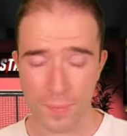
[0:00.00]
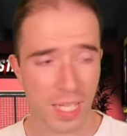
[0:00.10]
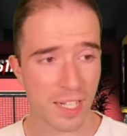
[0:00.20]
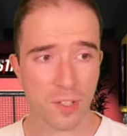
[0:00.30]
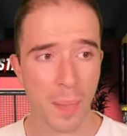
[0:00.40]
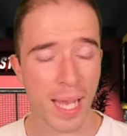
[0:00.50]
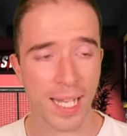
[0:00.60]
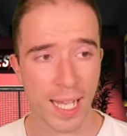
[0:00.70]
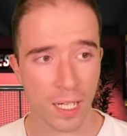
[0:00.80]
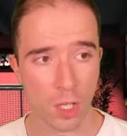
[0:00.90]
he's back
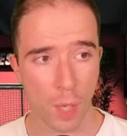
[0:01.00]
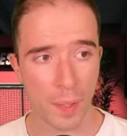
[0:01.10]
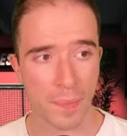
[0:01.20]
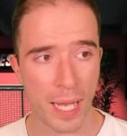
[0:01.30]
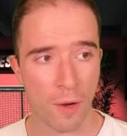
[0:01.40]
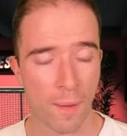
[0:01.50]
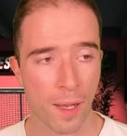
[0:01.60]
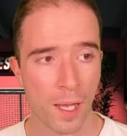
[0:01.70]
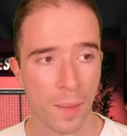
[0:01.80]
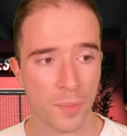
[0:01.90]
at Cobham
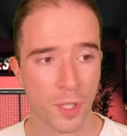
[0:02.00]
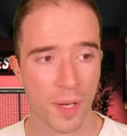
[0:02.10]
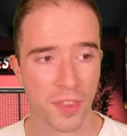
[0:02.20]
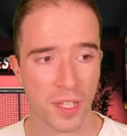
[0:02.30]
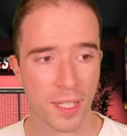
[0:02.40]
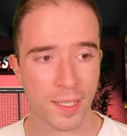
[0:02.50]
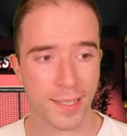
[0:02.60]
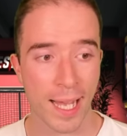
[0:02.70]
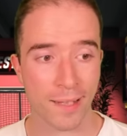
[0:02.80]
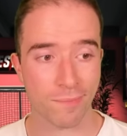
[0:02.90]
now. So I think
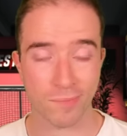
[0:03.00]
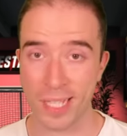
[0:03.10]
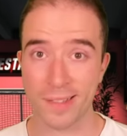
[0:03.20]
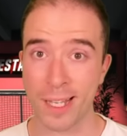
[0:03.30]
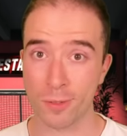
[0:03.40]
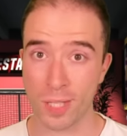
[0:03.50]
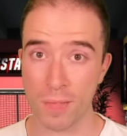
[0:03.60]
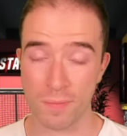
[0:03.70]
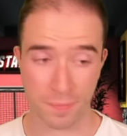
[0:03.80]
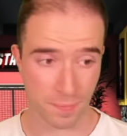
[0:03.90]
that is now
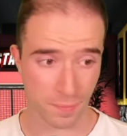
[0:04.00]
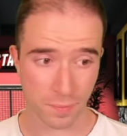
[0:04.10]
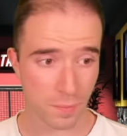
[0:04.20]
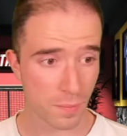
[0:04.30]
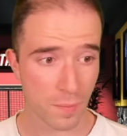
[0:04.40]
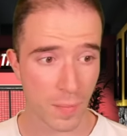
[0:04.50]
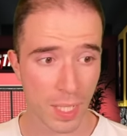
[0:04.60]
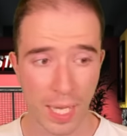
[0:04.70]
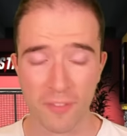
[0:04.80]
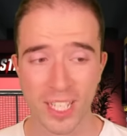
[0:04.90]
done.
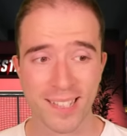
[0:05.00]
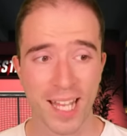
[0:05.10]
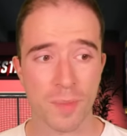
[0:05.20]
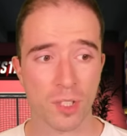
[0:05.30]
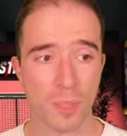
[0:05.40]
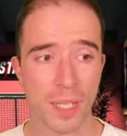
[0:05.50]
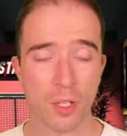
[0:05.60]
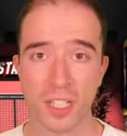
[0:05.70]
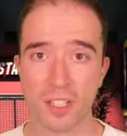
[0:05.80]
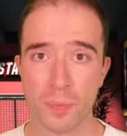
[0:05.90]
I think his aim is going to be
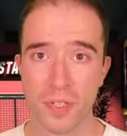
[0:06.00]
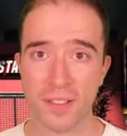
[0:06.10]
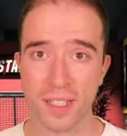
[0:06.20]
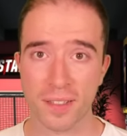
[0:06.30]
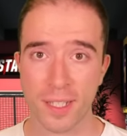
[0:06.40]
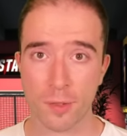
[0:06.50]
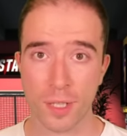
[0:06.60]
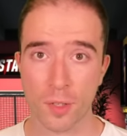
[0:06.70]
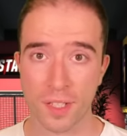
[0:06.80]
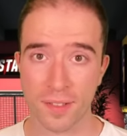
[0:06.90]
looking to pre-season at
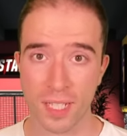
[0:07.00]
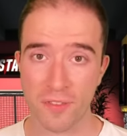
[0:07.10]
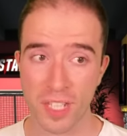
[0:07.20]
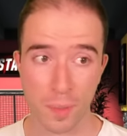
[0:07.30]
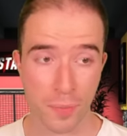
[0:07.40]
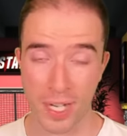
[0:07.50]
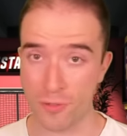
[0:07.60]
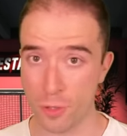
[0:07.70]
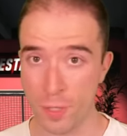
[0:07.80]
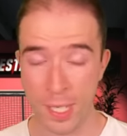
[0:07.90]
Chelsea and see if he can break
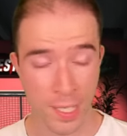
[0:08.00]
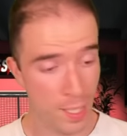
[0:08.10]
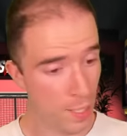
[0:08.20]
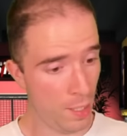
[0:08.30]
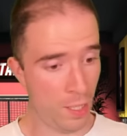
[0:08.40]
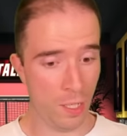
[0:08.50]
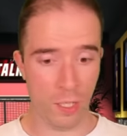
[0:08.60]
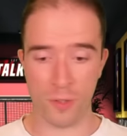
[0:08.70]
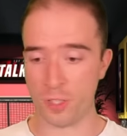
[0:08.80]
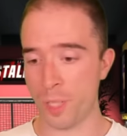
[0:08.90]
through.
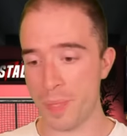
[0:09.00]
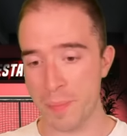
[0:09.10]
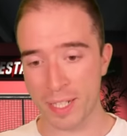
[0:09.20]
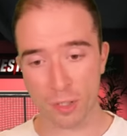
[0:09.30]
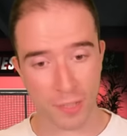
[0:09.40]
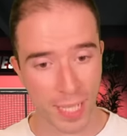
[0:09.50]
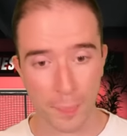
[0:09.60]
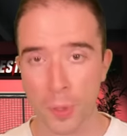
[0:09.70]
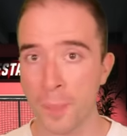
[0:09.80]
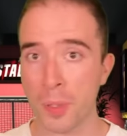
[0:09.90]
Who's going to be manager at that
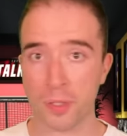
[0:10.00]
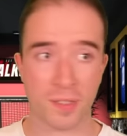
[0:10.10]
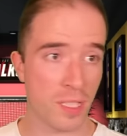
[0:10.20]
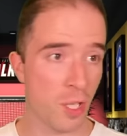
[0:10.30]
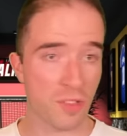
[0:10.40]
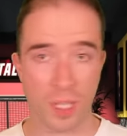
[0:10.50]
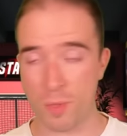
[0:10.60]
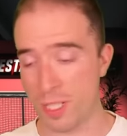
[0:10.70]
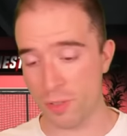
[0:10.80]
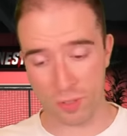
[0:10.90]
point? Pochettino?
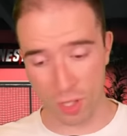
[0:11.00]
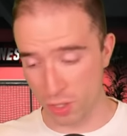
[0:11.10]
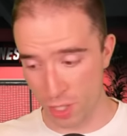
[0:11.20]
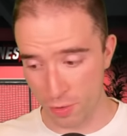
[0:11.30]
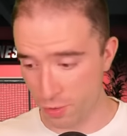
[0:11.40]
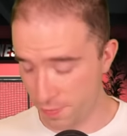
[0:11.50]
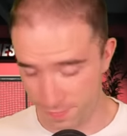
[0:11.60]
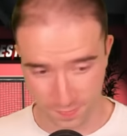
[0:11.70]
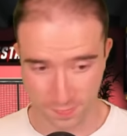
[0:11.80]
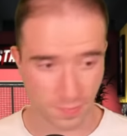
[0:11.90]
Someone else? God knows.
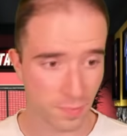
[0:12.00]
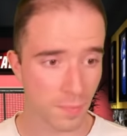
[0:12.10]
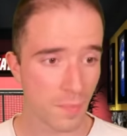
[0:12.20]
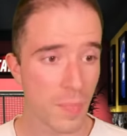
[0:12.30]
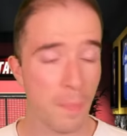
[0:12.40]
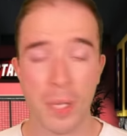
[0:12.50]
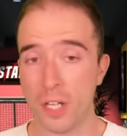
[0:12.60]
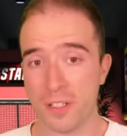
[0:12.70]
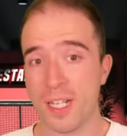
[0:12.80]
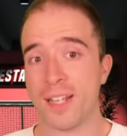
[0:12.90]

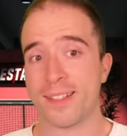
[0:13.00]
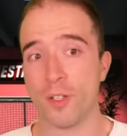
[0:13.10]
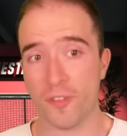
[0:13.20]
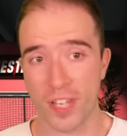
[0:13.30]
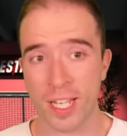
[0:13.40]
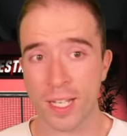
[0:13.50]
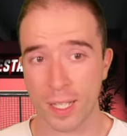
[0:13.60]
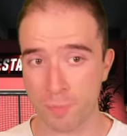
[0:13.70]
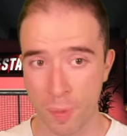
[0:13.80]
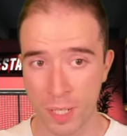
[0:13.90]
Personally, I still think
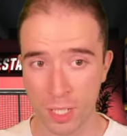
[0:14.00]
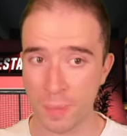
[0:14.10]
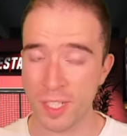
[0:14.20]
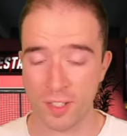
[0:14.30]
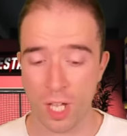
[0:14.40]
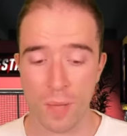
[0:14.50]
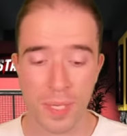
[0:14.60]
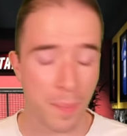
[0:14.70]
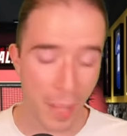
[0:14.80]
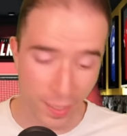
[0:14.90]
it's probably going to be De
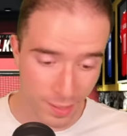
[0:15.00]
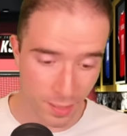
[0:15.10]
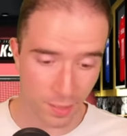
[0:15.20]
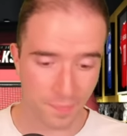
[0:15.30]
Zerbi, but